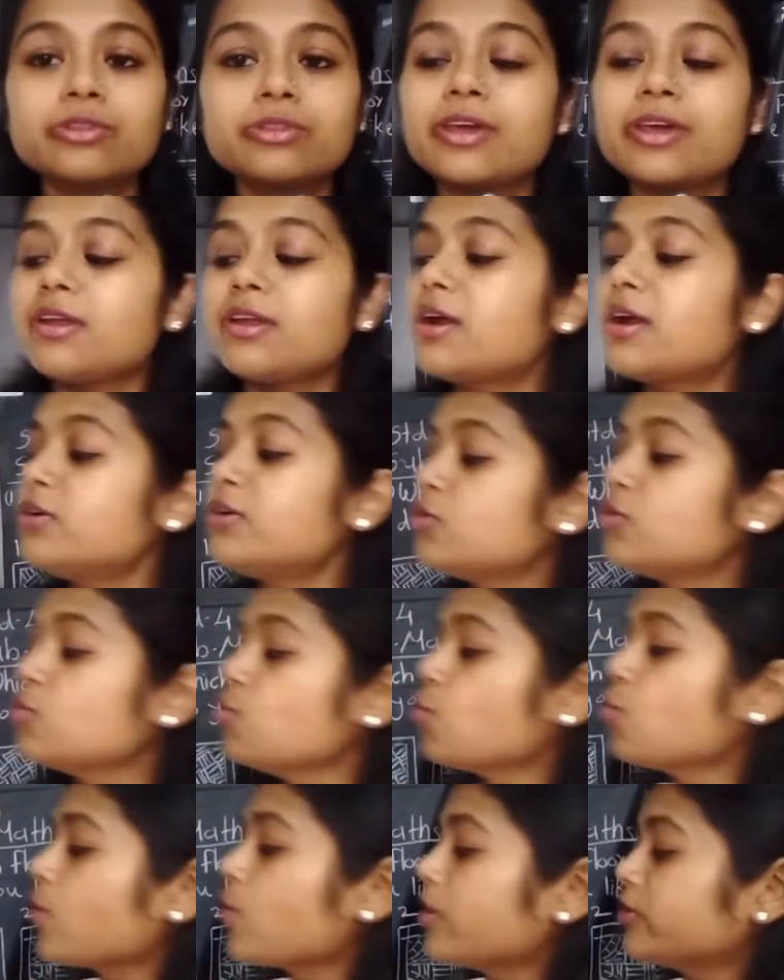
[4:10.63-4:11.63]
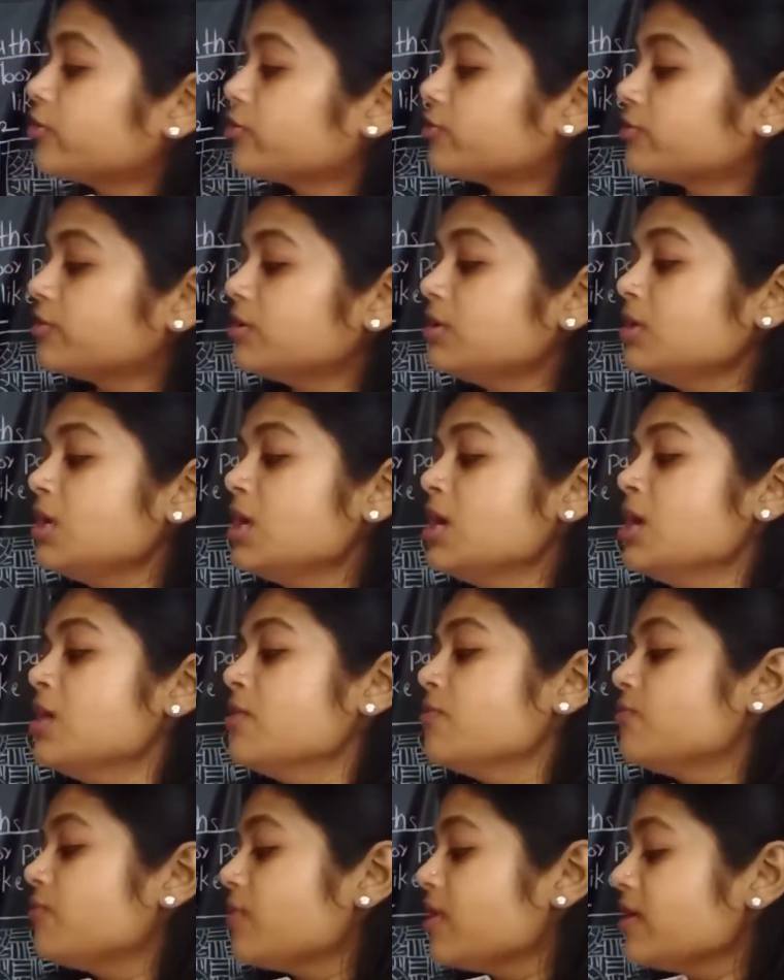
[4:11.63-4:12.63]
there are 2 questions.
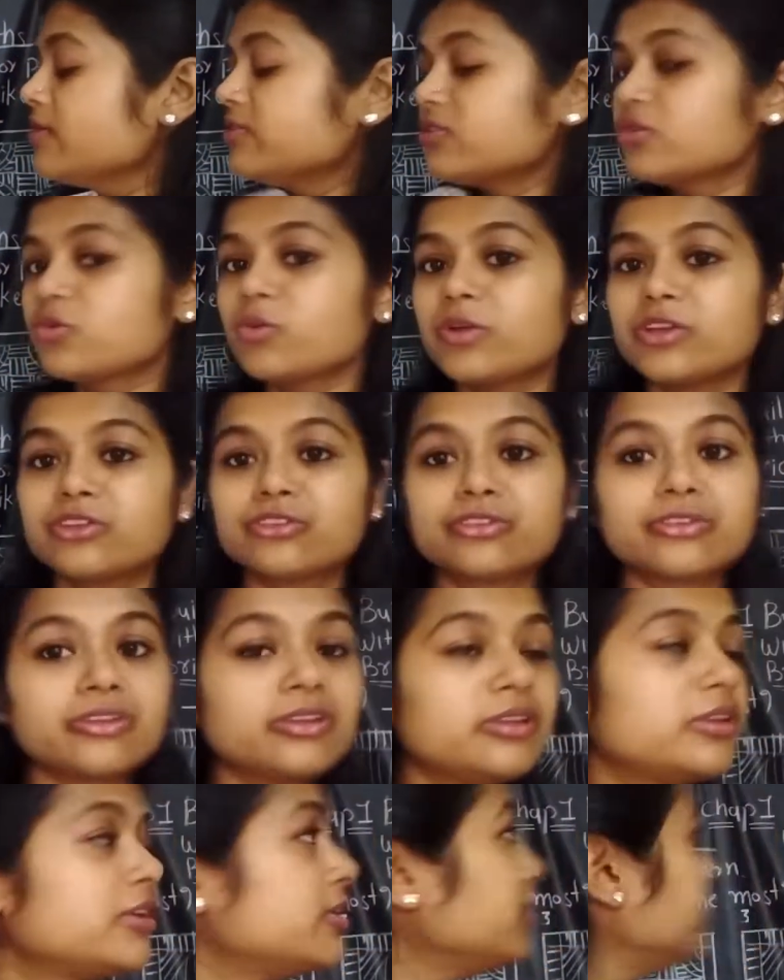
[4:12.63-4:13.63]
First question